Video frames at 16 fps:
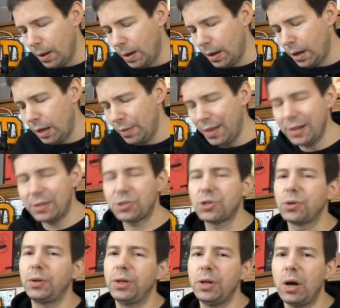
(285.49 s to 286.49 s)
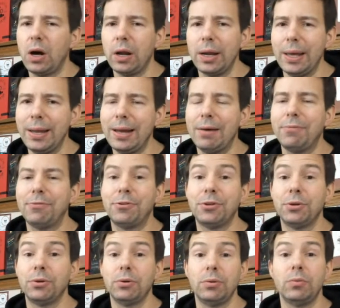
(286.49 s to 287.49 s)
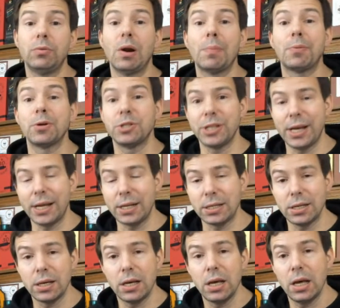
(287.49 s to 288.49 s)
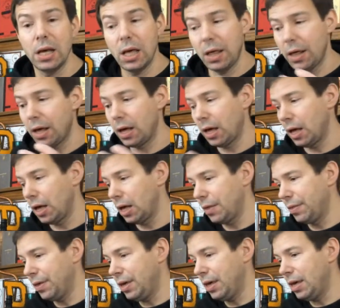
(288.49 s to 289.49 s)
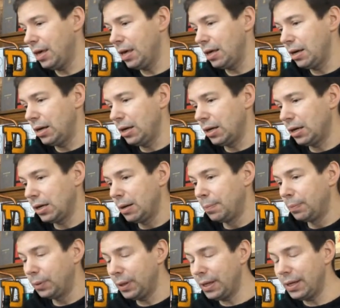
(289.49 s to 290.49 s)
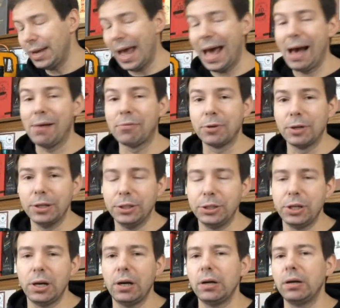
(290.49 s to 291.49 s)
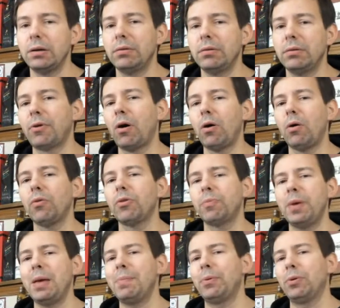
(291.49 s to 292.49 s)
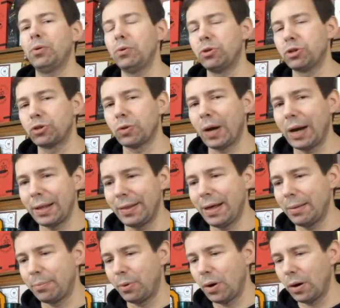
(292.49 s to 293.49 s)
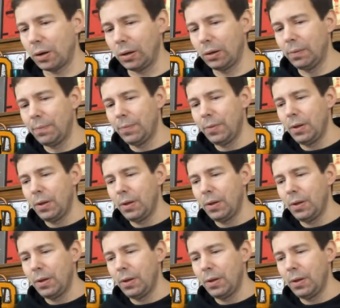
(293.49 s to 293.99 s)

That's certainly not enough to represent the complete average of all the people who tried that bottle.